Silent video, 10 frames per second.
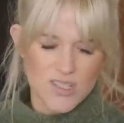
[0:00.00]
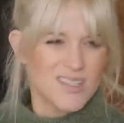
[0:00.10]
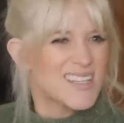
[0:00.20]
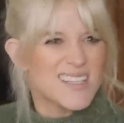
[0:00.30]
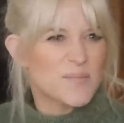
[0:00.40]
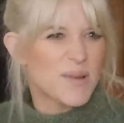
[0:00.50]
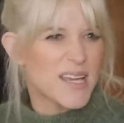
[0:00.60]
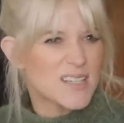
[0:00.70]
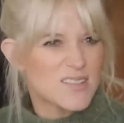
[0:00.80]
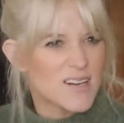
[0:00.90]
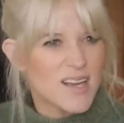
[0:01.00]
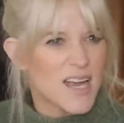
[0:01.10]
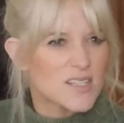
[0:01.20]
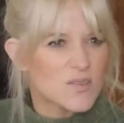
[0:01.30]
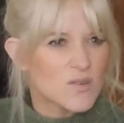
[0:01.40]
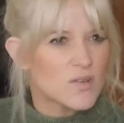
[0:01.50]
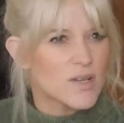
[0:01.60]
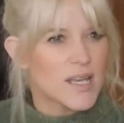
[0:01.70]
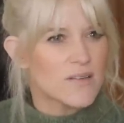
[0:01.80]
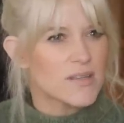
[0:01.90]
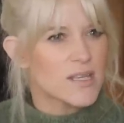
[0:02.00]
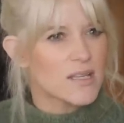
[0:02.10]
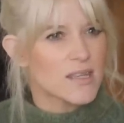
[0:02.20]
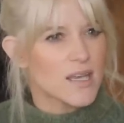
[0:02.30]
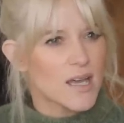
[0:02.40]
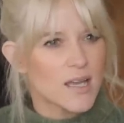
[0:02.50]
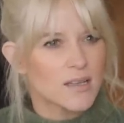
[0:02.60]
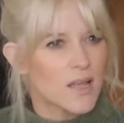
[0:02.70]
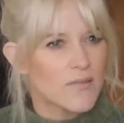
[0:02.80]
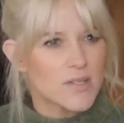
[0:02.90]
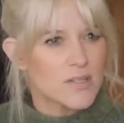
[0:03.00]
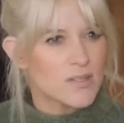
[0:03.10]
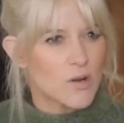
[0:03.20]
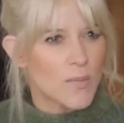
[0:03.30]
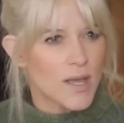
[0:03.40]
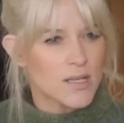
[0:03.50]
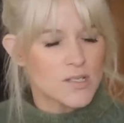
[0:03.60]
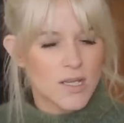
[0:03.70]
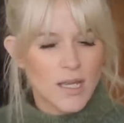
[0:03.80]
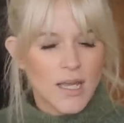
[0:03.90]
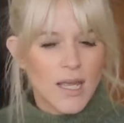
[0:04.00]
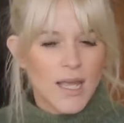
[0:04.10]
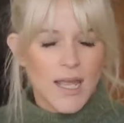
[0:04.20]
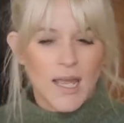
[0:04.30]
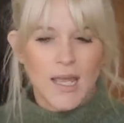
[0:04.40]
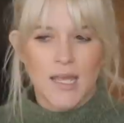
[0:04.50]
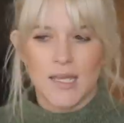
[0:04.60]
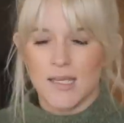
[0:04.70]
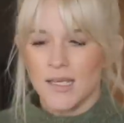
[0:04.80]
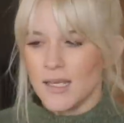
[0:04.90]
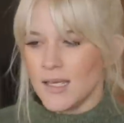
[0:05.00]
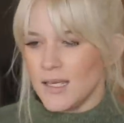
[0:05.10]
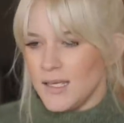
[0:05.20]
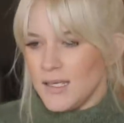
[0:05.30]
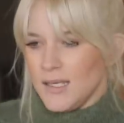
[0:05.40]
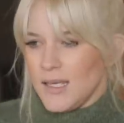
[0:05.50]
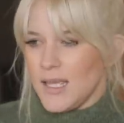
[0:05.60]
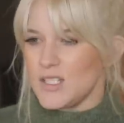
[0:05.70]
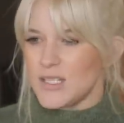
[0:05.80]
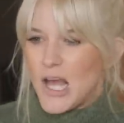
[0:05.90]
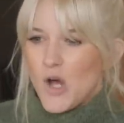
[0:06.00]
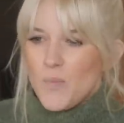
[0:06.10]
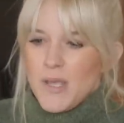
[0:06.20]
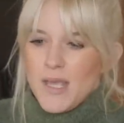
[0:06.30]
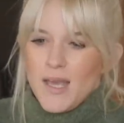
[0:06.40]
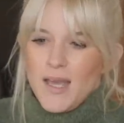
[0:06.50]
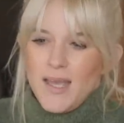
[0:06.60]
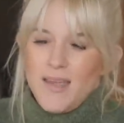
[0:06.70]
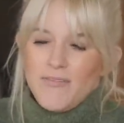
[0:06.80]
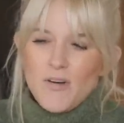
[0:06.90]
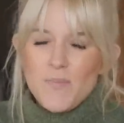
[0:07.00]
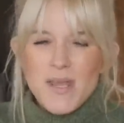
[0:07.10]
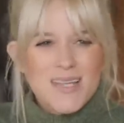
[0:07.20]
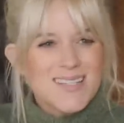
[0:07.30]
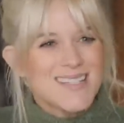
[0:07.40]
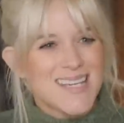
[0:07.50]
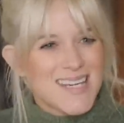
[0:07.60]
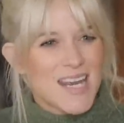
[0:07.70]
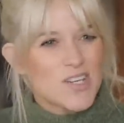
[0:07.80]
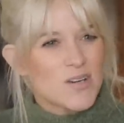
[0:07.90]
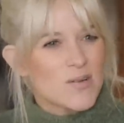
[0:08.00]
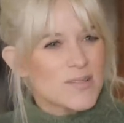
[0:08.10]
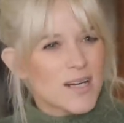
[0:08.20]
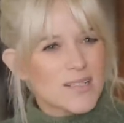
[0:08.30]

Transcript: just because I did plays during high school and everything like that, I loved it so much. Yeah. And it just helped me eh, for me as a teenager it was